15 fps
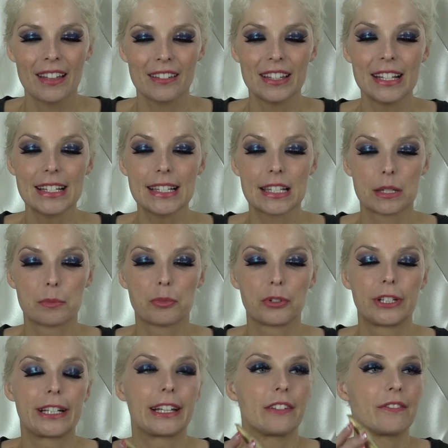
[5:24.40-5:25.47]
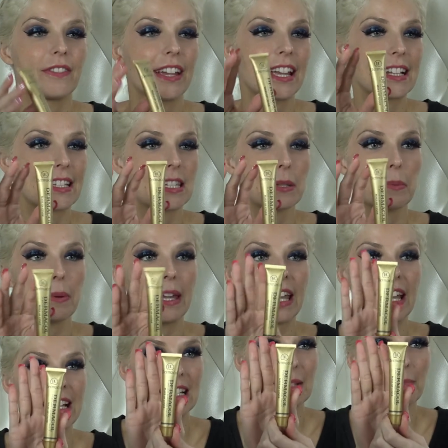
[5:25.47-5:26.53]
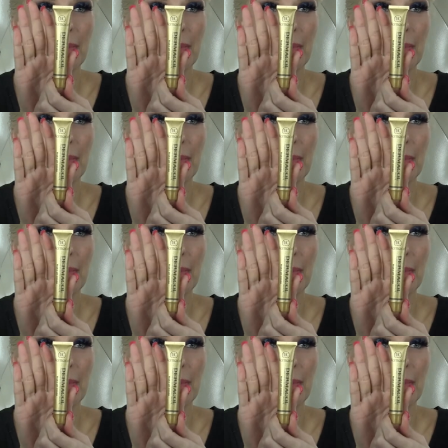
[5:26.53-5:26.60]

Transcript: This is pretty fancy pants